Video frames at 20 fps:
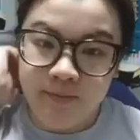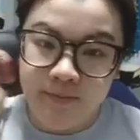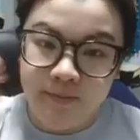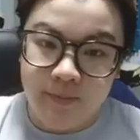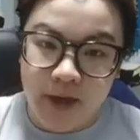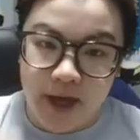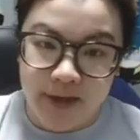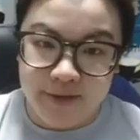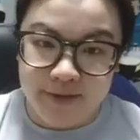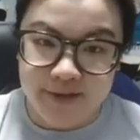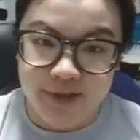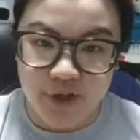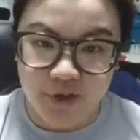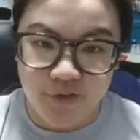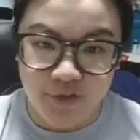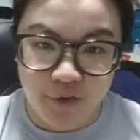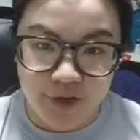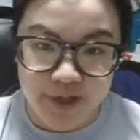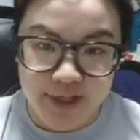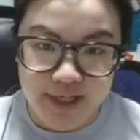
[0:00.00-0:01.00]
Beth, so
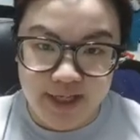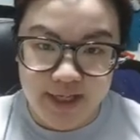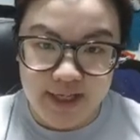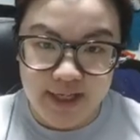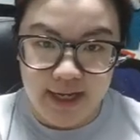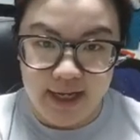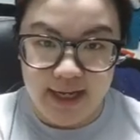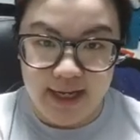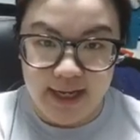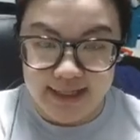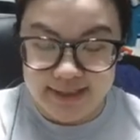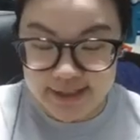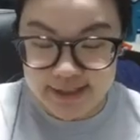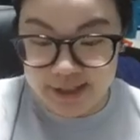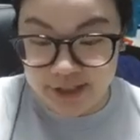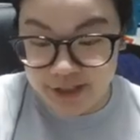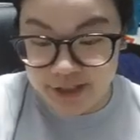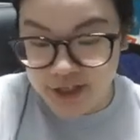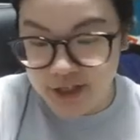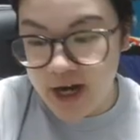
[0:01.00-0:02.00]
for the
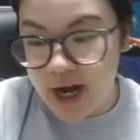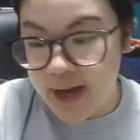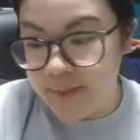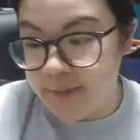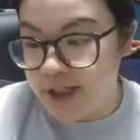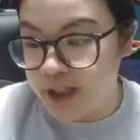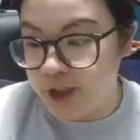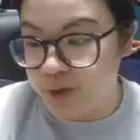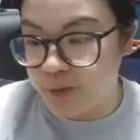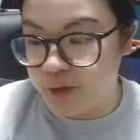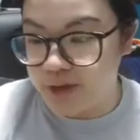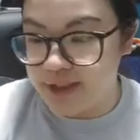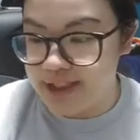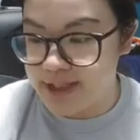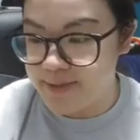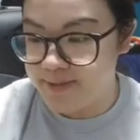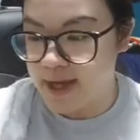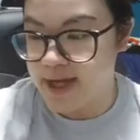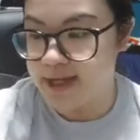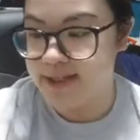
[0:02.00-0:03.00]
exterior, I mean, it really
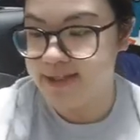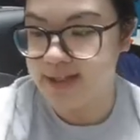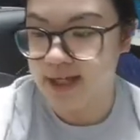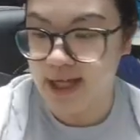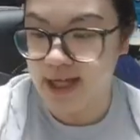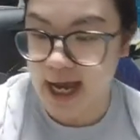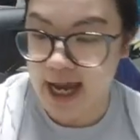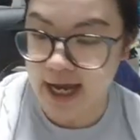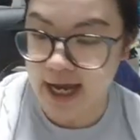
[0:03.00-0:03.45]
depends on